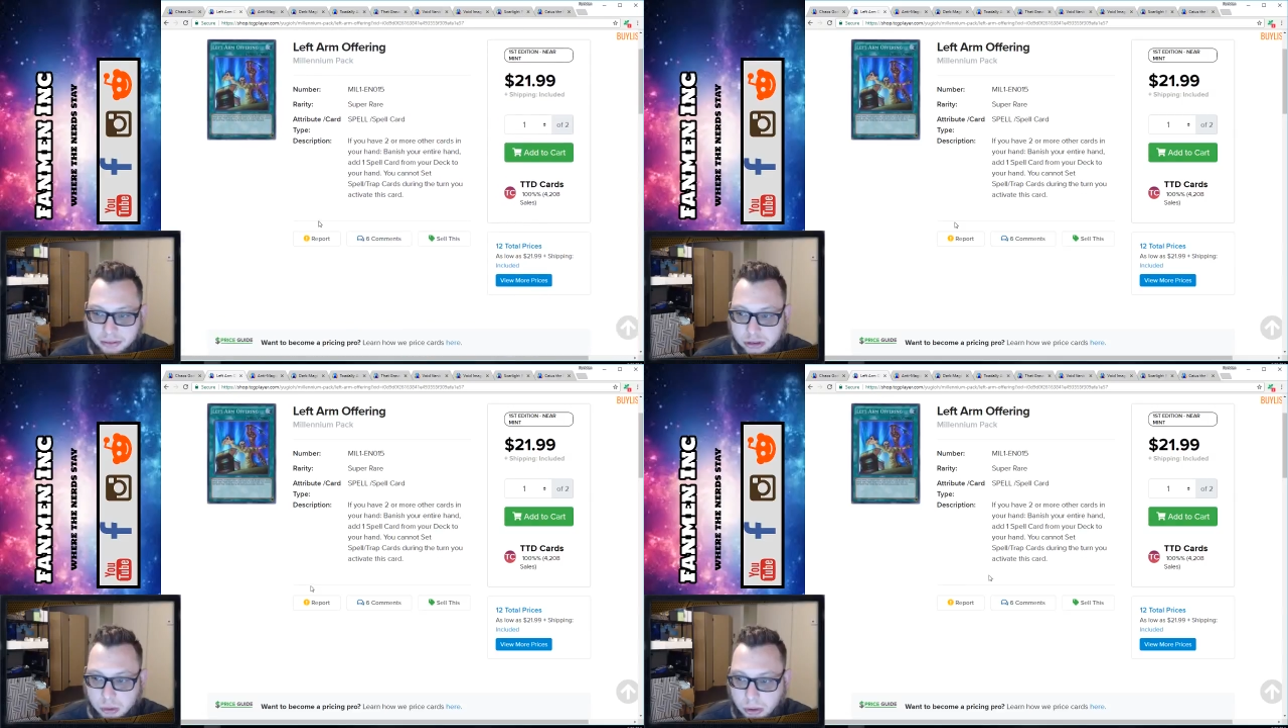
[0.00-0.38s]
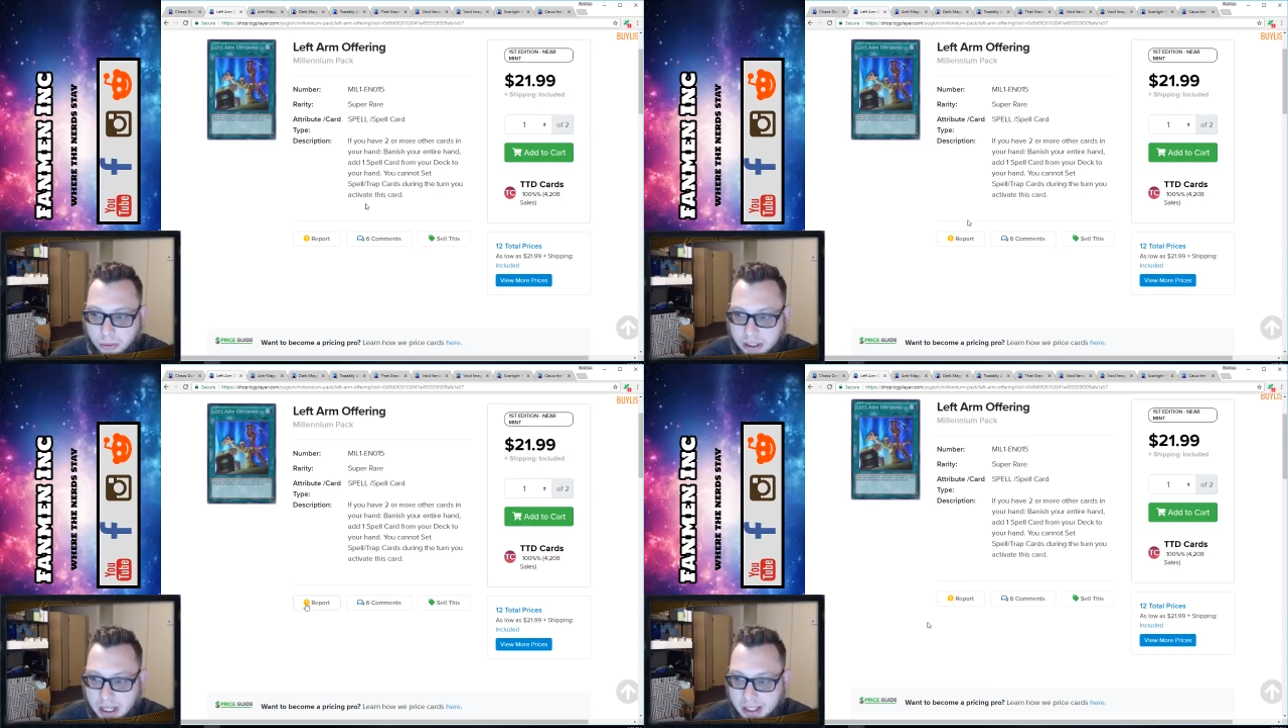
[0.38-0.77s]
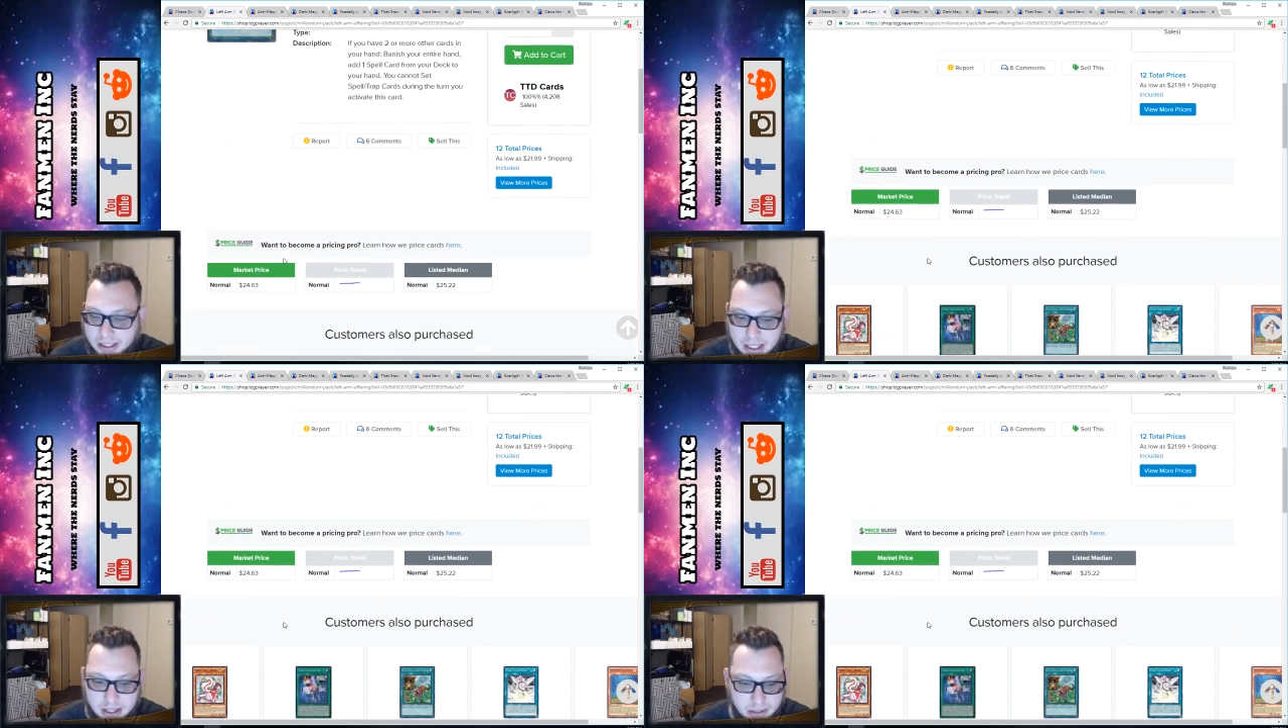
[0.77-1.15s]
for
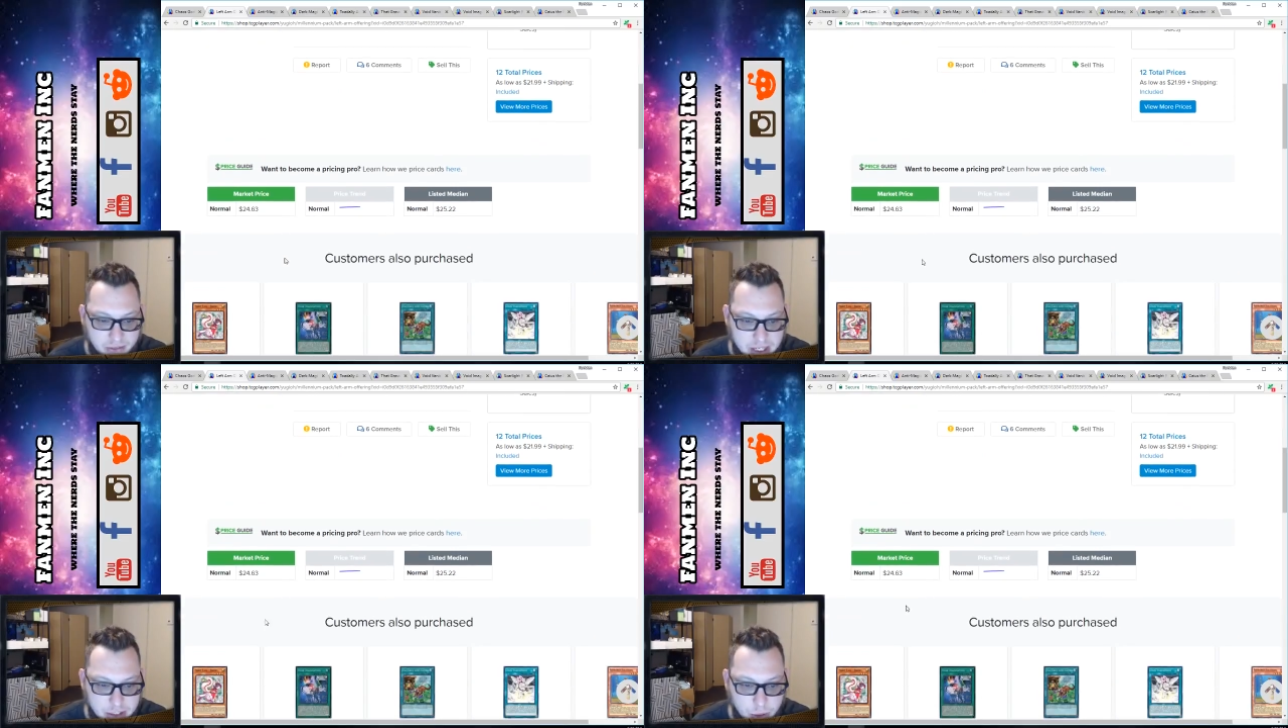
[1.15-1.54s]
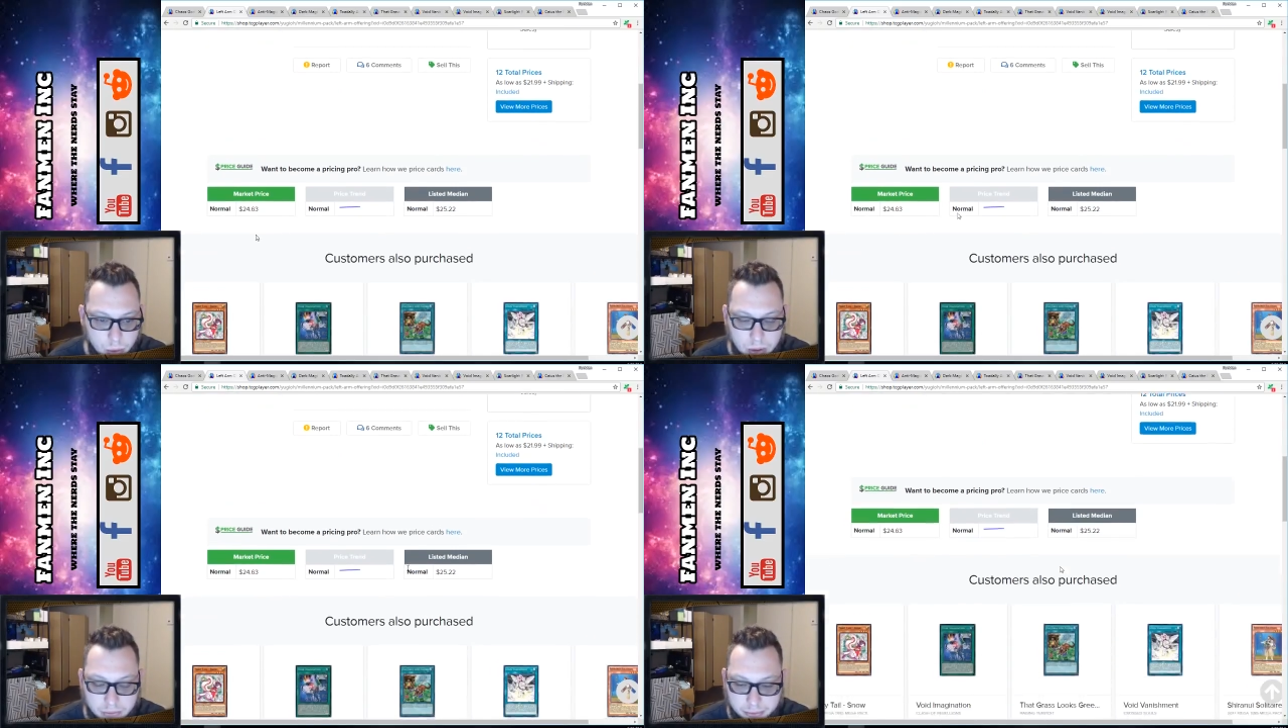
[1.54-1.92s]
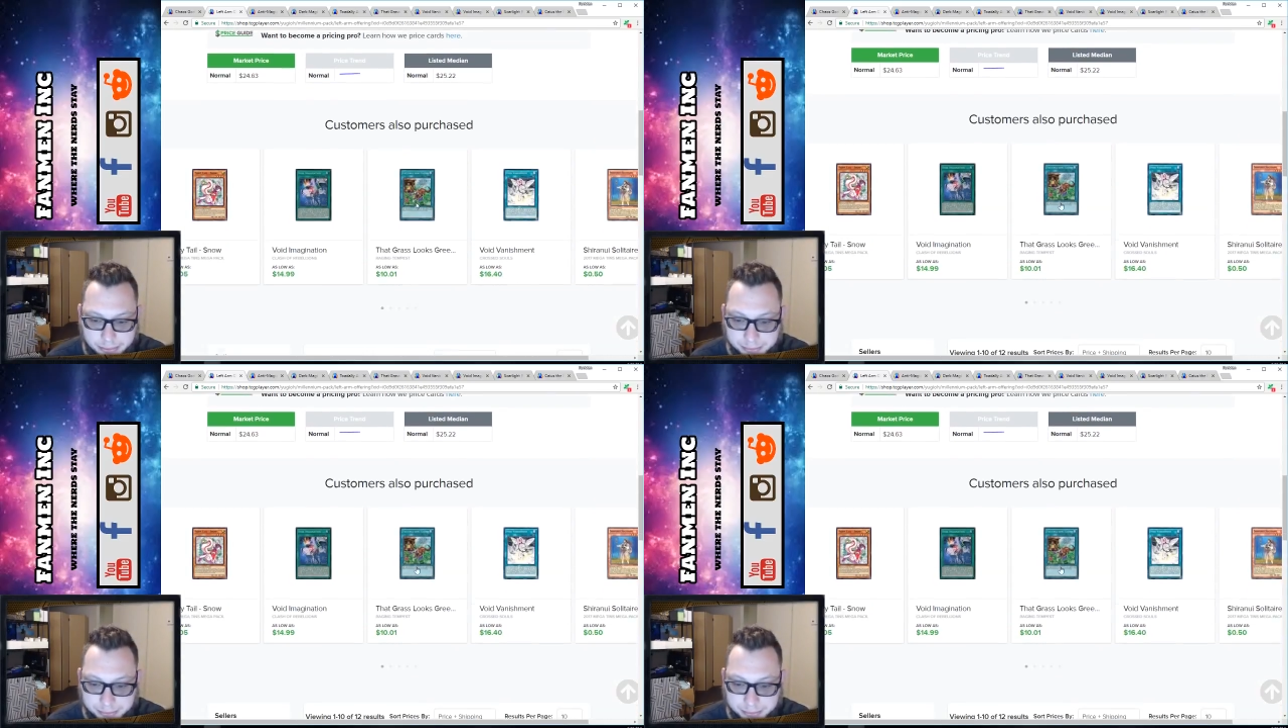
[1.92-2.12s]
$21.99. They've got 2 of them,